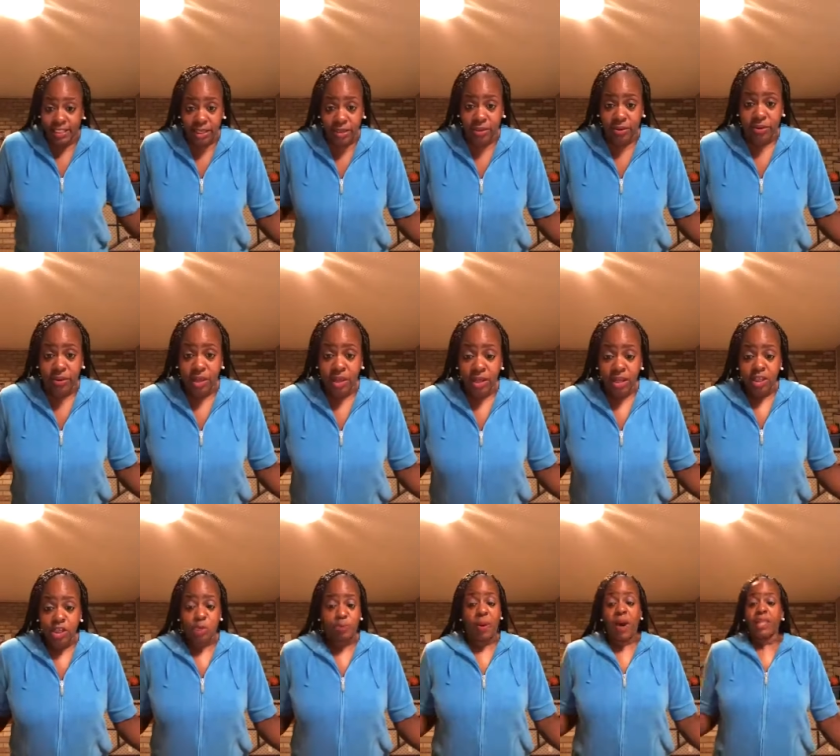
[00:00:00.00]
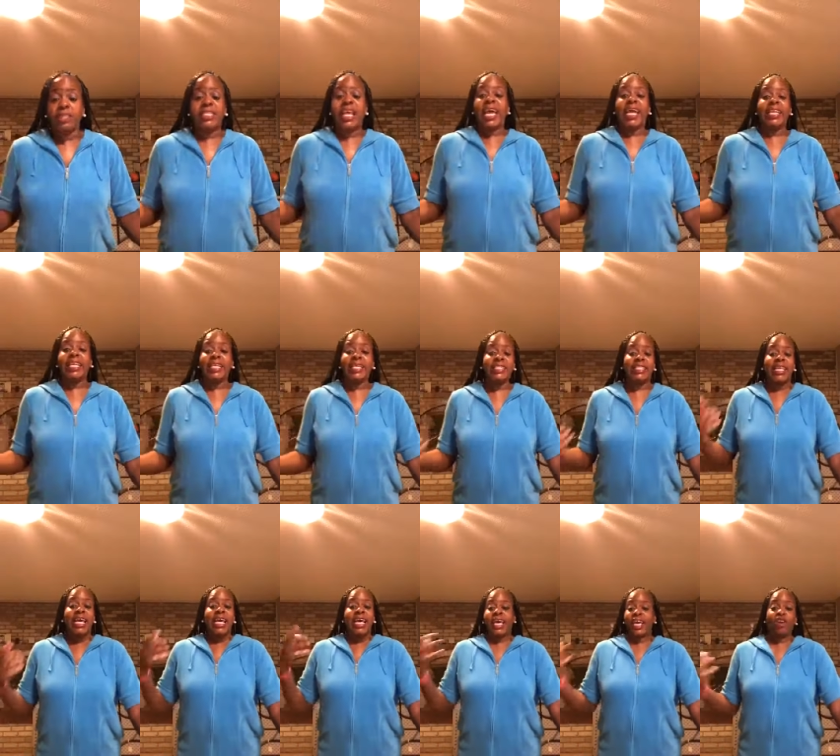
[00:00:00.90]
too. Spontaneous
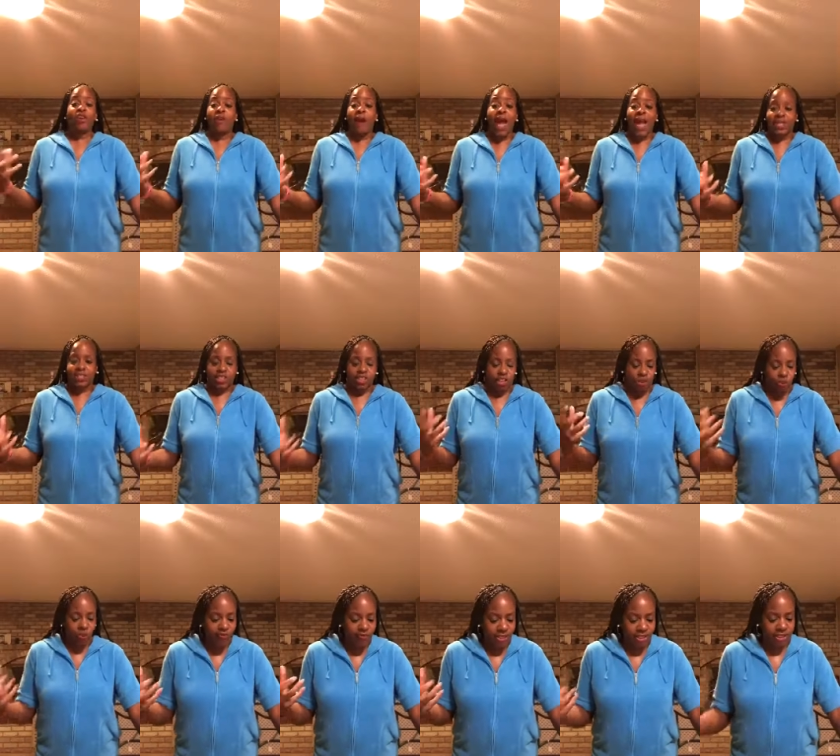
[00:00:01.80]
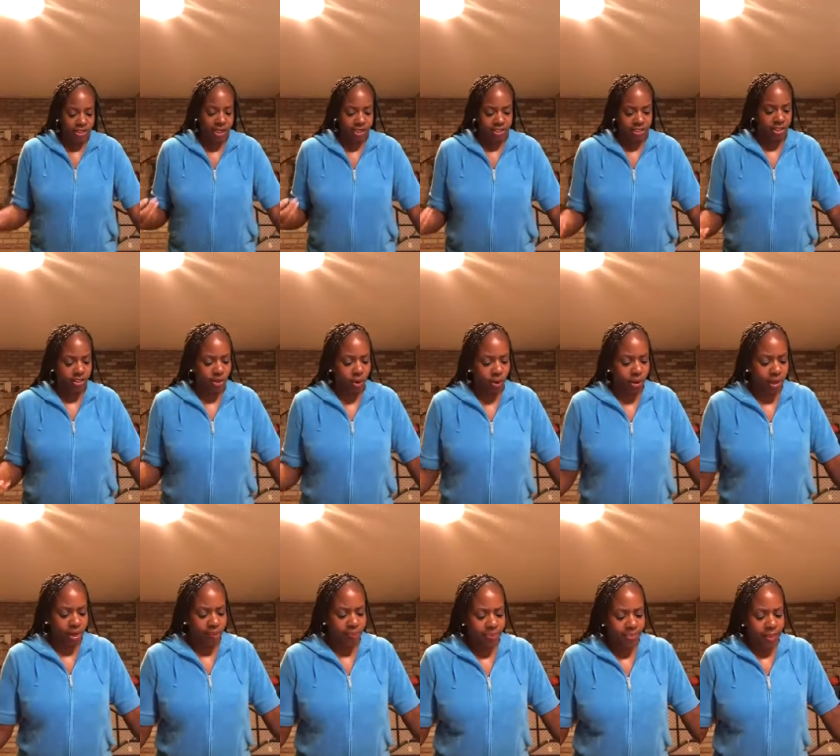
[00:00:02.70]
interactions with your sons and
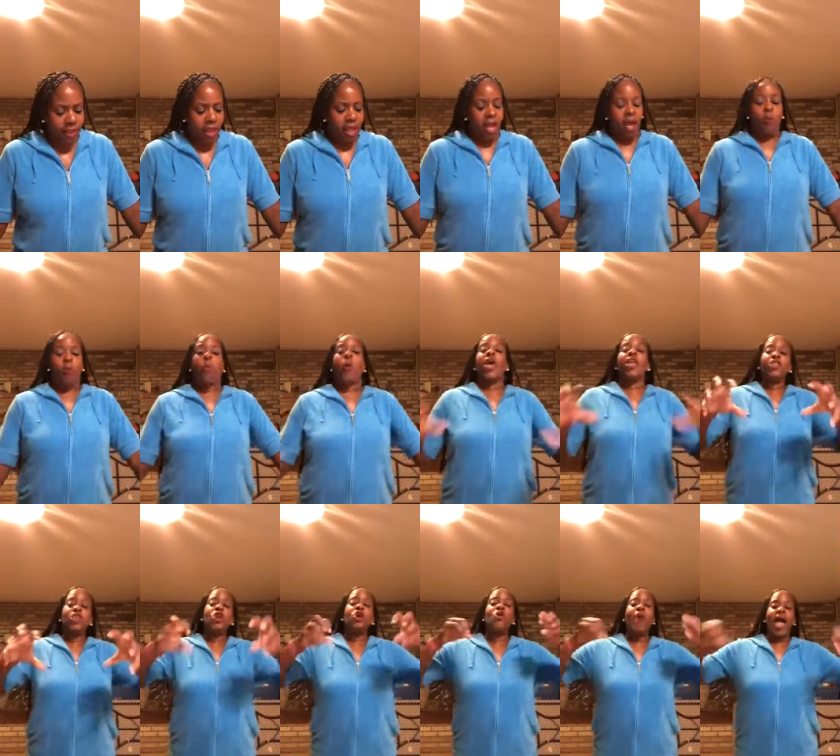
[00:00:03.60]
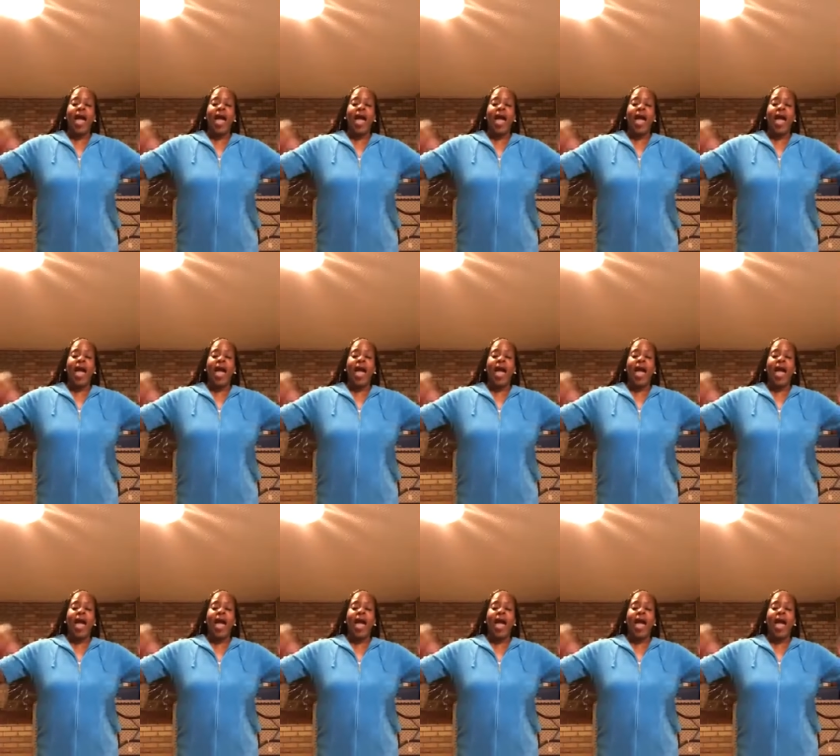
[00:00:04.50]
daughters. When you